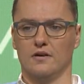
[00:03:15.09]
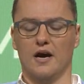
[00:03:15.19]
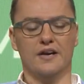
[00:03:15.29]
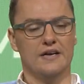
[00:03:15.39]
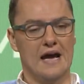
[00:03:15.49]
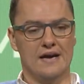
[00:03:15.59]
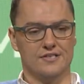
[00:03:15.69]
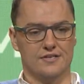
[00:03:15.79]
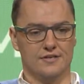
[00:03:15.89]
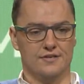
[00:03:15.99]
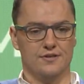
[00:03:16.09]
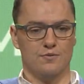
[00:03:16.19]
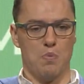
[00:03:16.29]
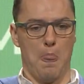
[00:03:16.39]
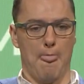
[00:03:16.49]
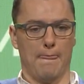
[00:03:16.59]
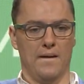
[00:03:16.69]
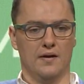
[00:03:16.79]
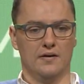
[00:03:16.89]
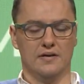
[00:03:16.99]
I had an accident
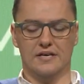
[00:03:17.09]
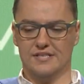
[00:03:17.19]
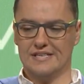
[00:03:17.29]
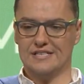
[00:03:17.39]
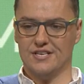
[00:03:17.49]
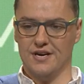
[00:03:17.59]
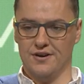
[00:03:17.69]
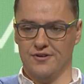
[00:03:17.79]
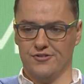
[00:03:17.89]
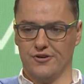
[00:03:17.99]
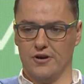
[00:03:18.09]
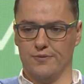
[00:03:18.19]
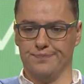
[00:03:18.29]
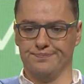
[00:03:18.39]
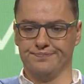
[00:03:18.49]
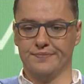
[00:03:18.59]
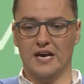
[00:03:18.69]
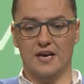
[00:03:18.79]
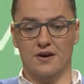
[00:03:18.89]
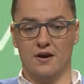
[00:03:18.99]
16 years ago
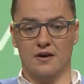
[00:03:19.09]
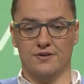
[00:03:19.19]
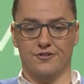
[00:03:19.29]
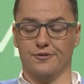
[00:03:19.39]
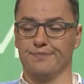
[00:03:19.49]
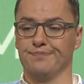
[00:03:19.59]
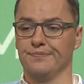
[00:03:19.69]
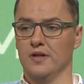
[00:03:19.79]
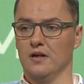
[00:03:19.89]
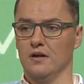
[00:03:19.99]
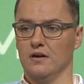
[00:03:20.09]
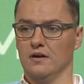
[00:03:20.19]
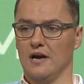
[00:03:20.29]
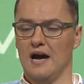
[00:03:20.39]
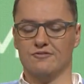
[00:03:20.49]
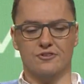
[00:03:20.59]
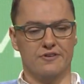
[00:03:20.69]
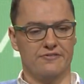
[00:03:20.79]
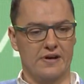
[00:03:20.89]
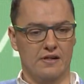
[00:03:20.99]
in Ireland after I
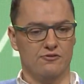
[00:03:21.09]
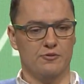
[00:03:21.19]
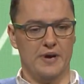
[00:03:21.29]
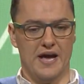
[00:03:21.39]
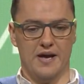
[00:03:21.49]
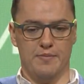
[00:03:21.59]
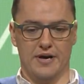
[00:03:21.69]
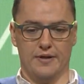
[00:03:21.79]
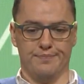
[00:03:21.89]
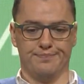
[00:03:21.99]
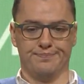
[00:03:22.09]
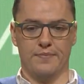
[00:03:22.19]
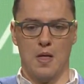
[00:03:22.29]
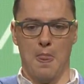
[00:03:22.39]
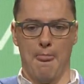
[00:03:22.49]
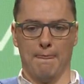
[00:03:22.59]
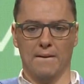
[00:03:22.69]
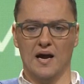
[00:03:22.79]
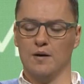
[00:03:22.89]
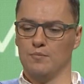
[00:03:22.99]
fell from a hay bale
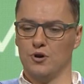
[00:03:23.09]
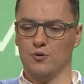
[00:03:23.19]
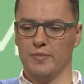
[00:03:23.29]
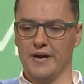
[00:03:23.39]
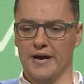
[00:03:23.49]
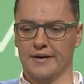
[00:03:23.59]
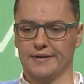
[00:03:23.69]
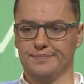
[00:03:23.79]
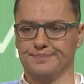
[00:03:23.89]
and broke my neck.